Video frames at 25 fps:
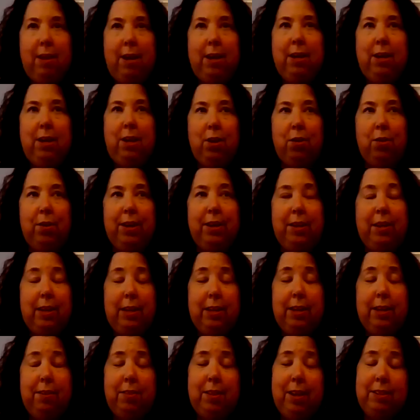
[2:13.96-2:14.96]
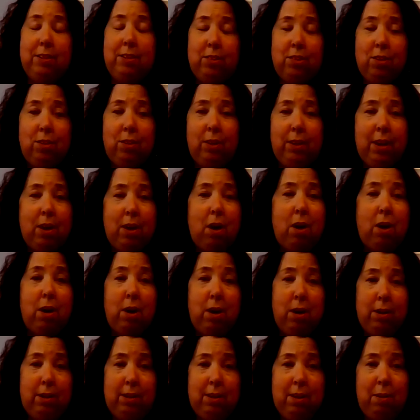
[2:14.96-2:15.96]
thank you. They certainly
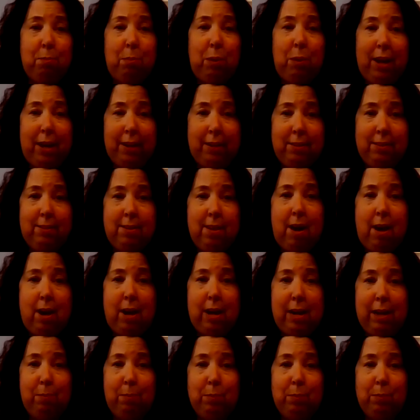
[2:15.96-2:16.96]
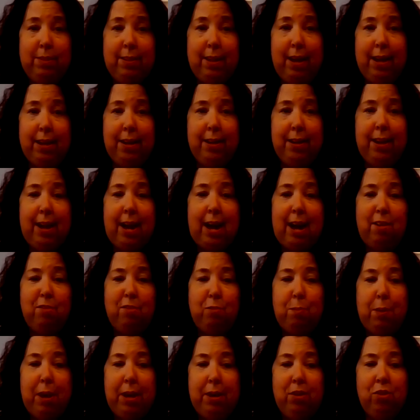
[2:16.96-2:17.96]
are complex times and
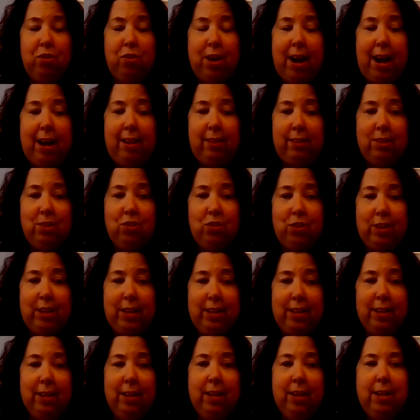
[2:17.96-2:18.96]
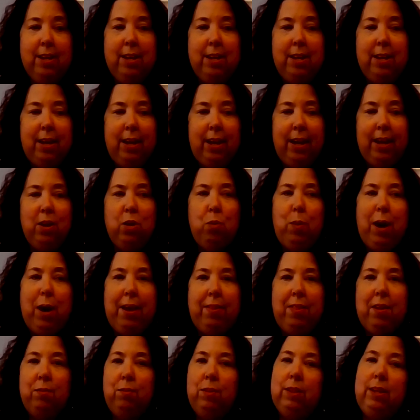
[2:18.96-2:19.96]
have been challenging in a way
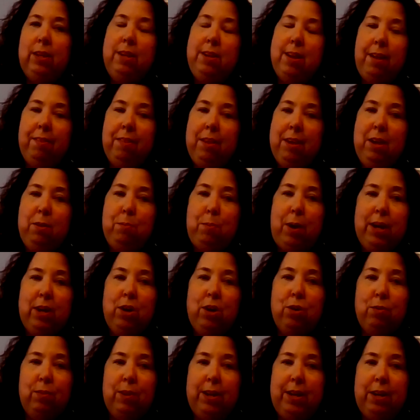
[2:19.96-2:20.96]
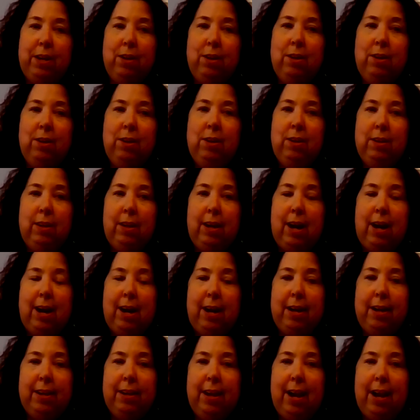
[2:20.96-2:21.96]
that really nothing in my career
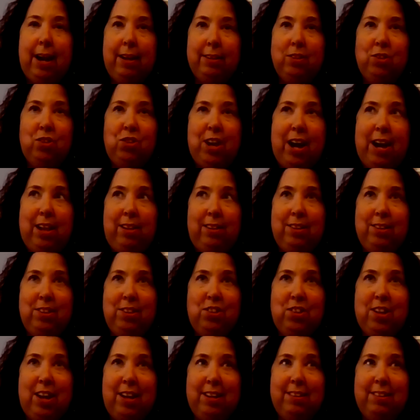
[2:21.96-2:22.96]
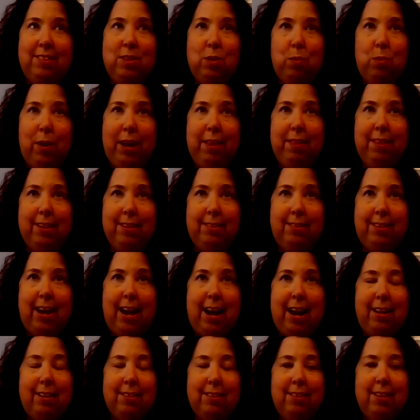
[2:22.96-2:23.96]
has challenged us the way this
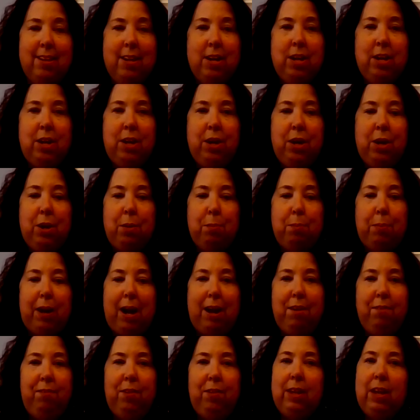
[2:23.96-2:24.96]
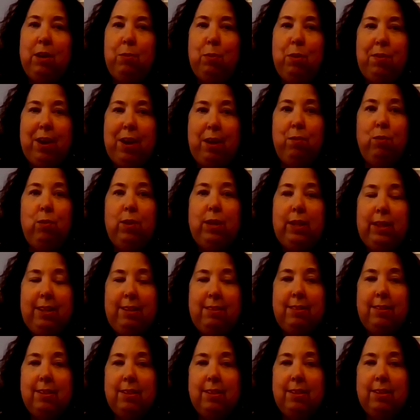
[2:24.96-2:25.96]
has. But I feel like we've had really
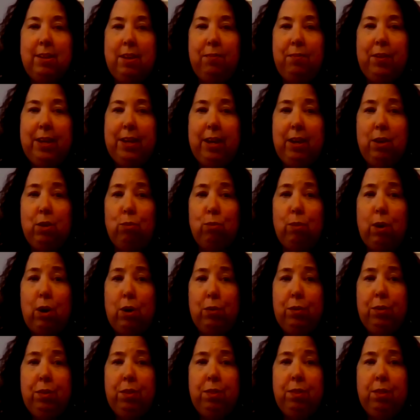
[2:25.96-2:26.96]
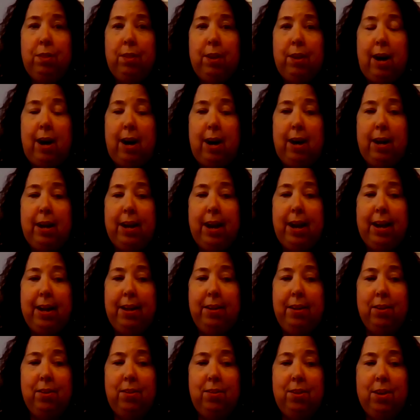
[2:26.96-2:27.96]
significant growth
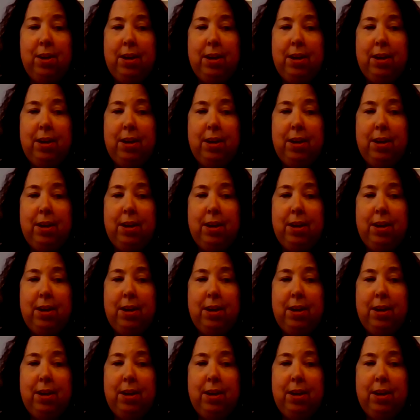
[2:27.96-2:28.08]
and